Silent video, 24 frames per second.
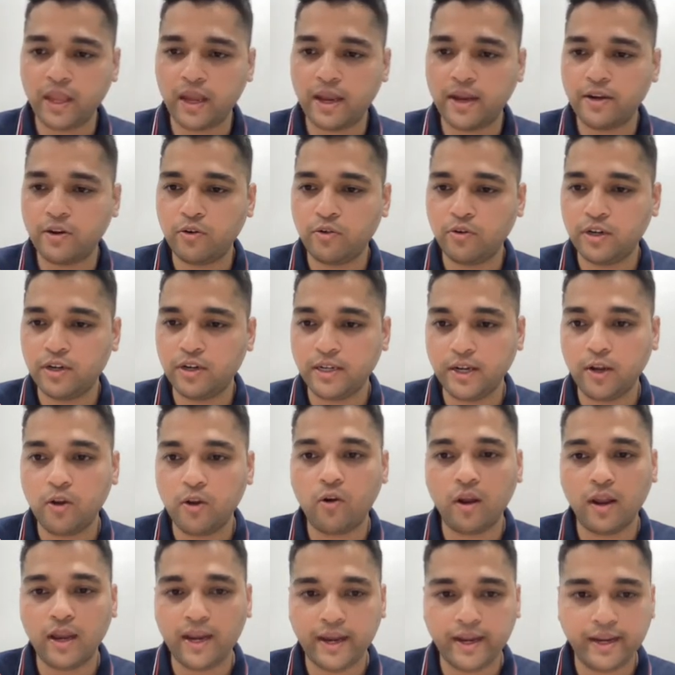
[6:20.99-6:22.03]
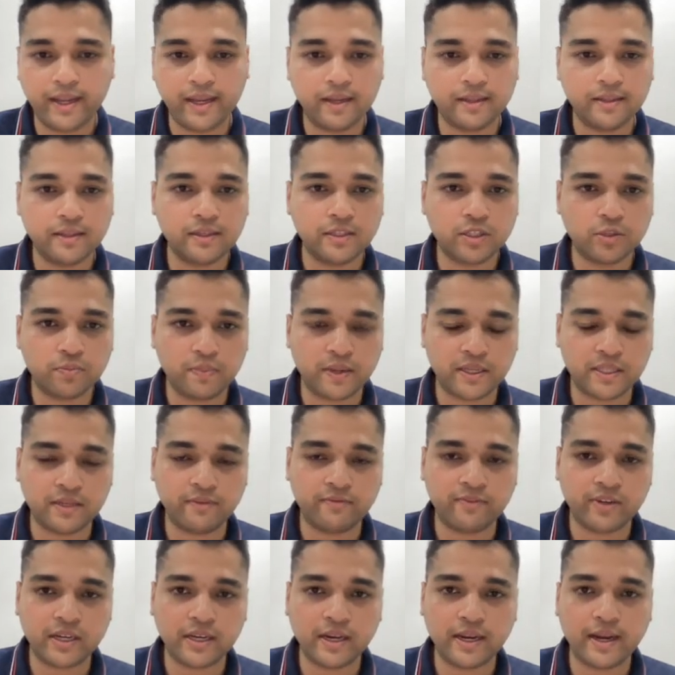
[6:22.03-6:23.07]
I don't recall any other
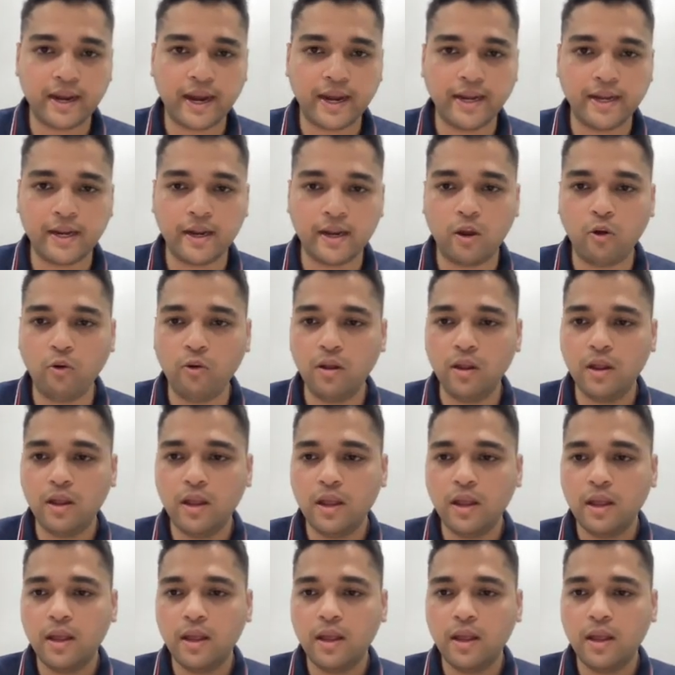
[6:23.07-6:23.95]
specifically right now.